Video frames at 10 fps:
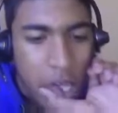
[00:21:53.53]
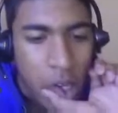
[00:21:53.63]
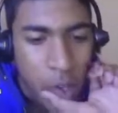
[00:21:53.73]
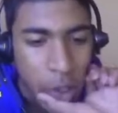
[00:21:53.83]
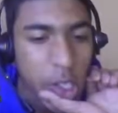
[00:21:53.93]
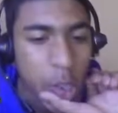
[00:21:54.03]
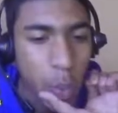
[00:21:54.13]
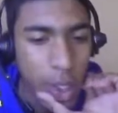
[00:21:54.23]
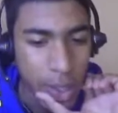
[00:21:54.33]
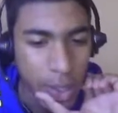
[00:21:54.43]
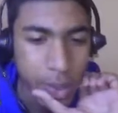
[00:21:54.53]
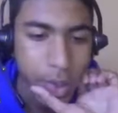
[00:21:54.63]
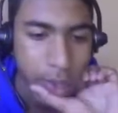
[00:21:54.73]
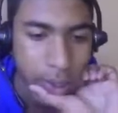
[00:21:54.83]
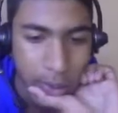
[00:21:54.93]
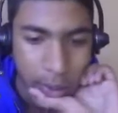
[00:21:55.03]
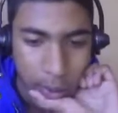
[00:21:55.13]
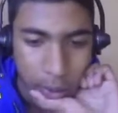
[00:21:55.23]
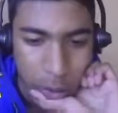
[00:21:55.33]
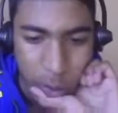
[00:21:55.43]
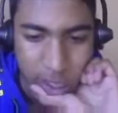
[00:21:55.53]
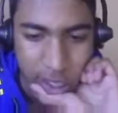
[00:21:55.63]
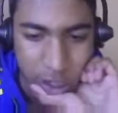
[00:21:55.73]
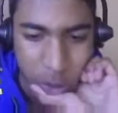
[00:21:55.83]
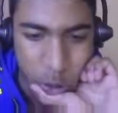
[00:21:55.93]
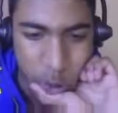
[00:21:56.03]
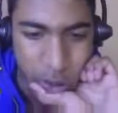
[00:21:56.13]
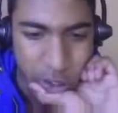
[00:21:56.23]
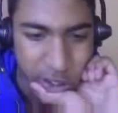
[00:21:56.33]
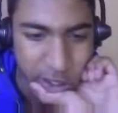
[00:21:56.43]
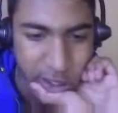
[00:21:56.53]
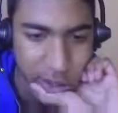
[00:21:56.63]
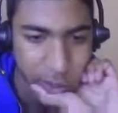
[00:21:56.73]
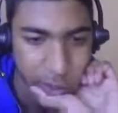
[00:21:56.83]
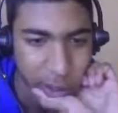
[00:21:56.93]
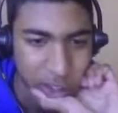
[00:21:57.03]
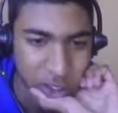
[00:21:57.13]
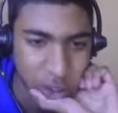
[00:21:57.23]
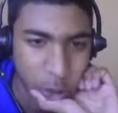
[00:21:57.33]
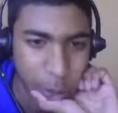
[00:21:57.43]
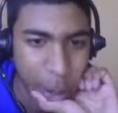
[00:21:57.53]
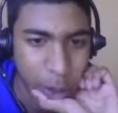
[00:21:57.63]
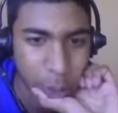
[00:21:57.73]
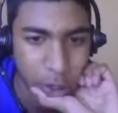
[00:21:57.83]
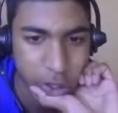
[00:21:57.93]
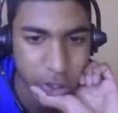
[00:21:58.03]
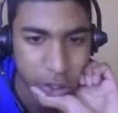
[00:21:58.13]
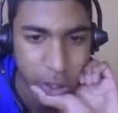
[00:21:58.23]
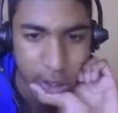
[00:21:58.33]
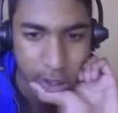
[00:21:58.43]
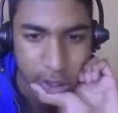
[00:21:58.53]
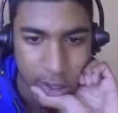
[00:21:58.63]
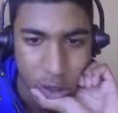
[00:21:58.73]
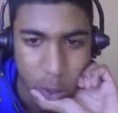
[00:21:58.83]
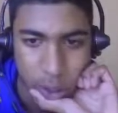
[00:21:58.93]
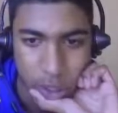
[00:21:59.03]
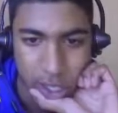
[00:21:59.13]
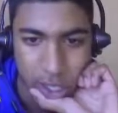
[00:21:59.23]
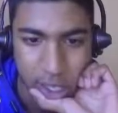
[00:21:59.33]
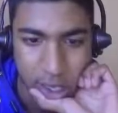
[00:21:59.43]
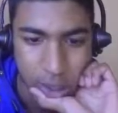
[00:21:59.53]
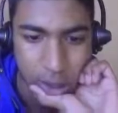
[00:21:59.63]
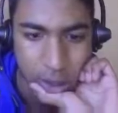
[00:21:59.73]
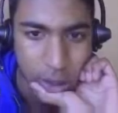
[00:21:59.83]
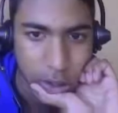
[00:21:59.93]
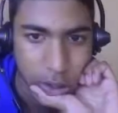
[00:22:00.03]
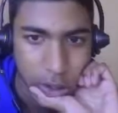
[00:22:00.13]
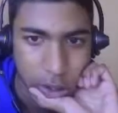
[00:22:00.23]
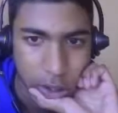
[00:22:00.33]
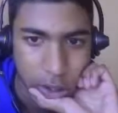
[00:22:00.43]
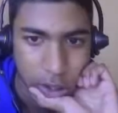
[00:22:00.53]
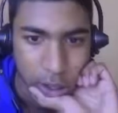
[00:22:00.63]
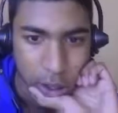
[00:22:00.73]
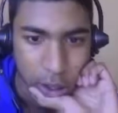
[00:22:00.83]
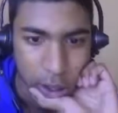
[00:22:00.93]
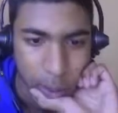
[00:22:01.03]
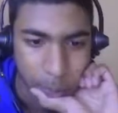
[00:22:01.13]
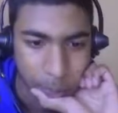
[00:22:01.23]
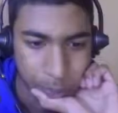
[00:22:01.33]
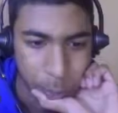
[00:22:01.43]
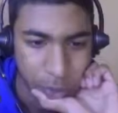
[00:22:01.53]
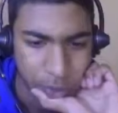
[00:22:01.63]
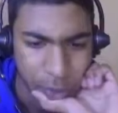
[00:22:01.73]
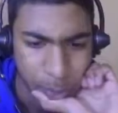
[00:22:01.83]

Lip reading: rook d1, queen has no squares here, has to go backwards. This square is taken. What if I play